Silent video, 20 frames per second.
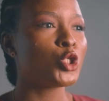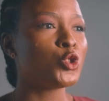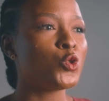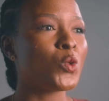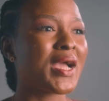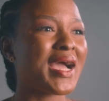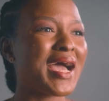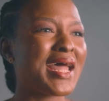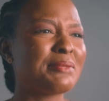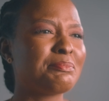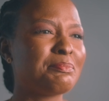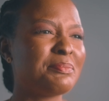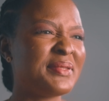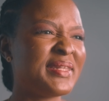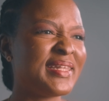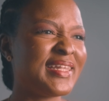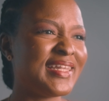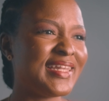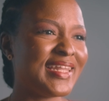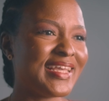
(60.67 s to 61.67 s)
you can
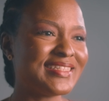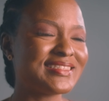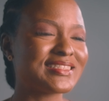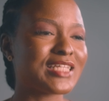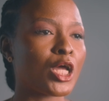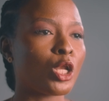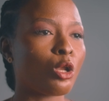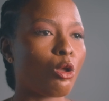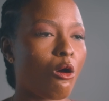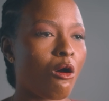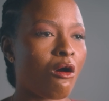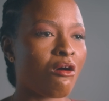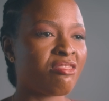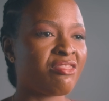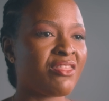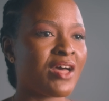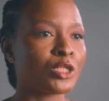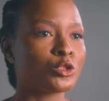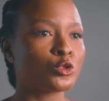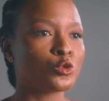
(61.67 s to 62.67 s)
place an
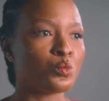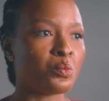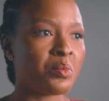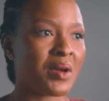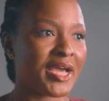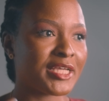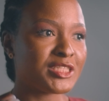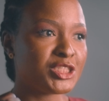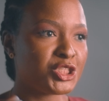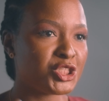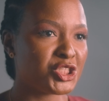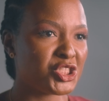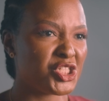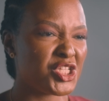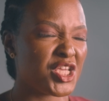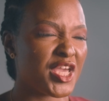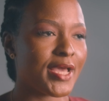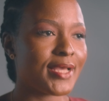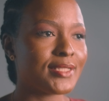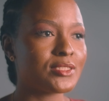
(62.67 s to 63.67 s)
order to buy
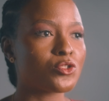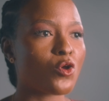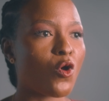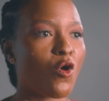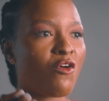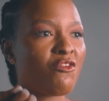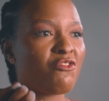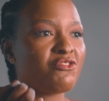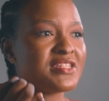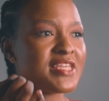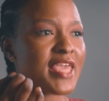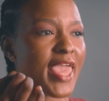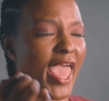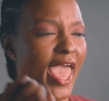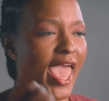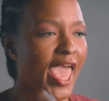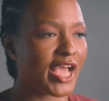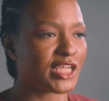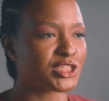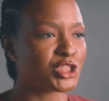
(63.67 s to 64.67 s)
shares of the
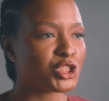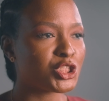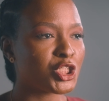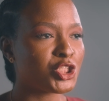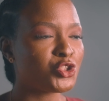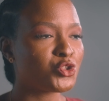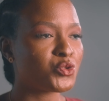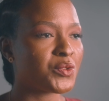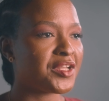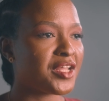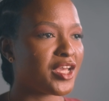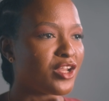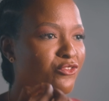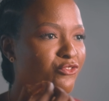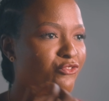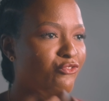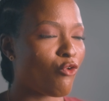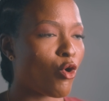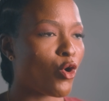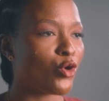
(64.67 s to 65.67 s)
exchange-traded
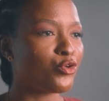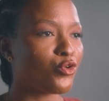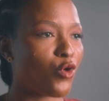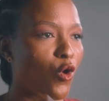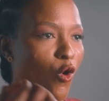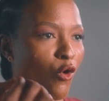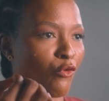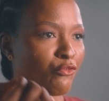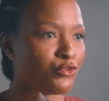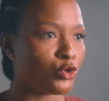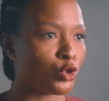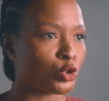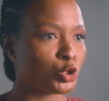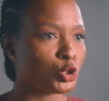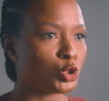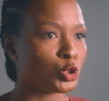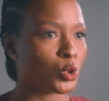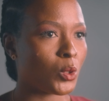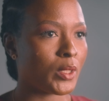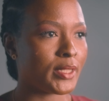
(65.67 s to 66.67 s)
fund of your
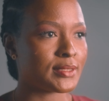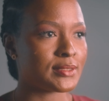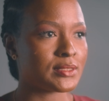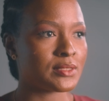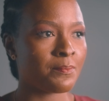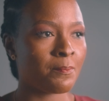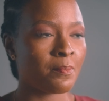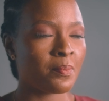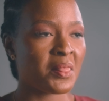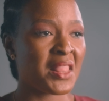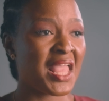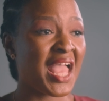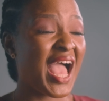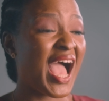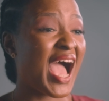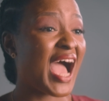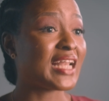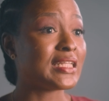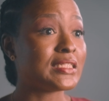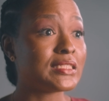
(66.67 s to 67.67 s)
choice.
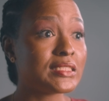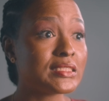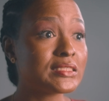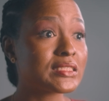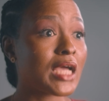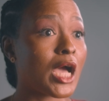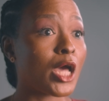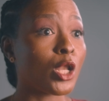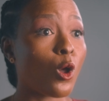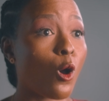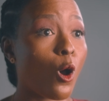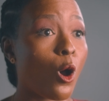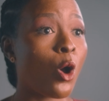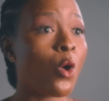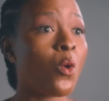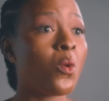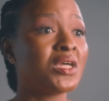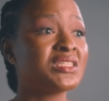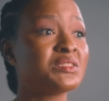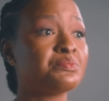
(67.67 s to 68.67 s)
And this can
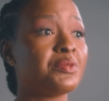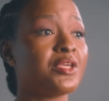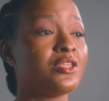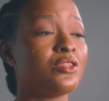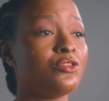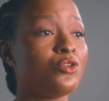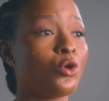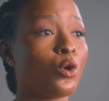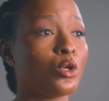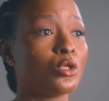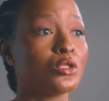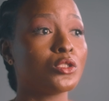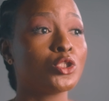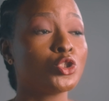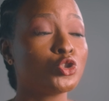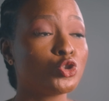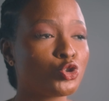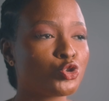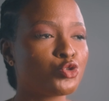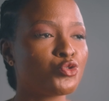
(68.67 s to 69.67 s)
always be done
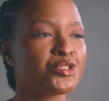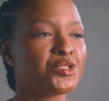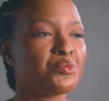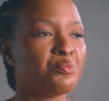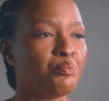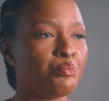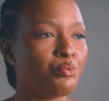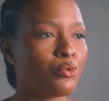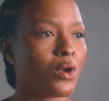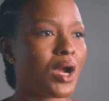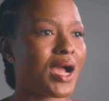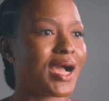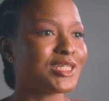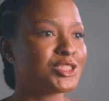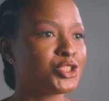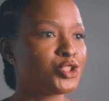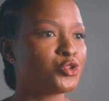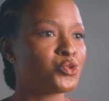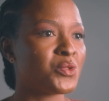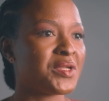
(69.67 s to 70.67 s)
through the
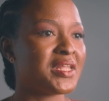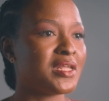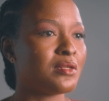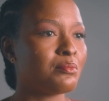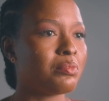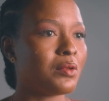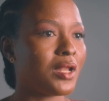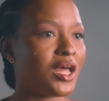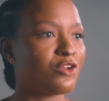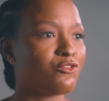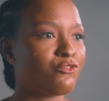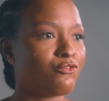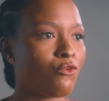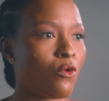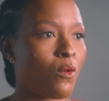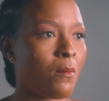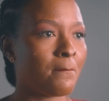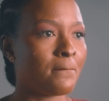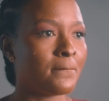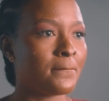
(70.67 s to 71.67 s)
brokerage trading
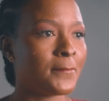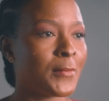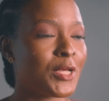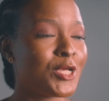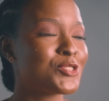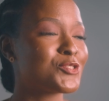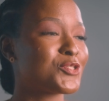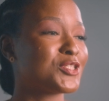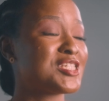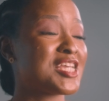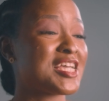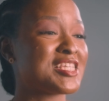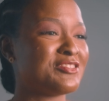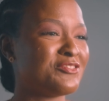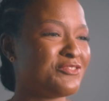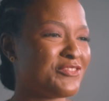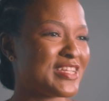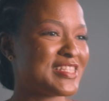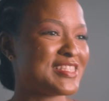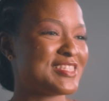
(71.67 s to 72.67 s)
platform, such as
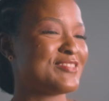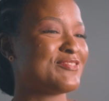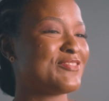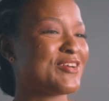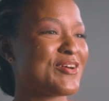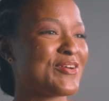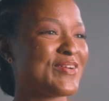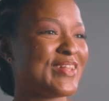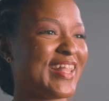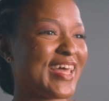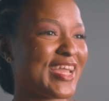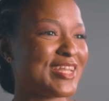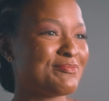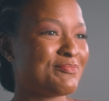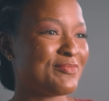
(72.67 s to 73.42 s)
the Vetiva online